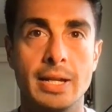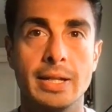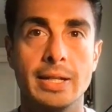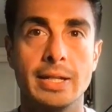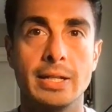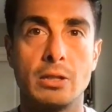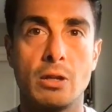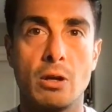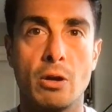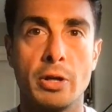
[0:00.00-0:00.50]

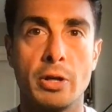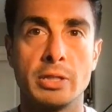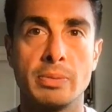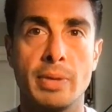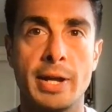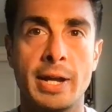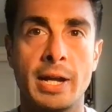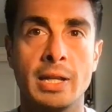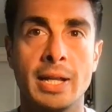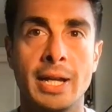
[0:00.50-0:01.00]
is caused
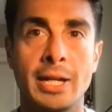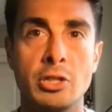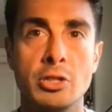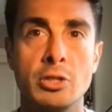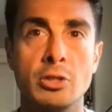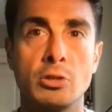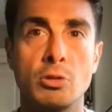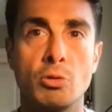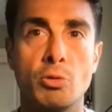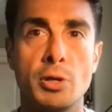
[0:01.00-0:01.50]
by
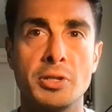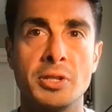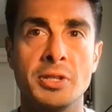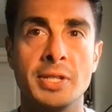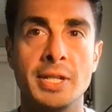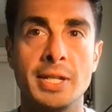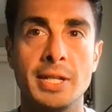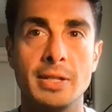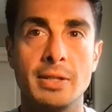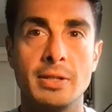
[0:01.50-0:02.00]
glycogen storage
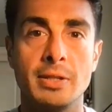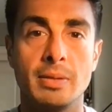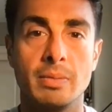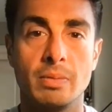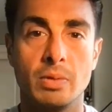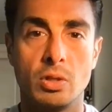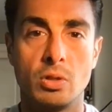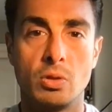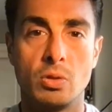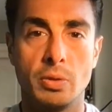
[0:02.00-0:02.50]
disease,
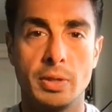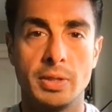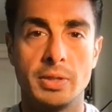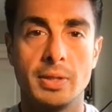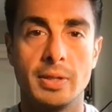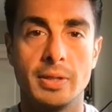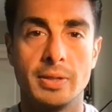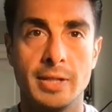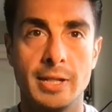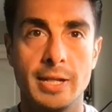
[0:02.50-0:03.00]
choice
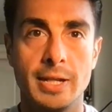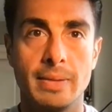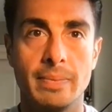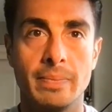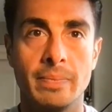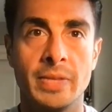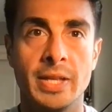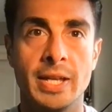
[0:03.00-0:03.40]
C.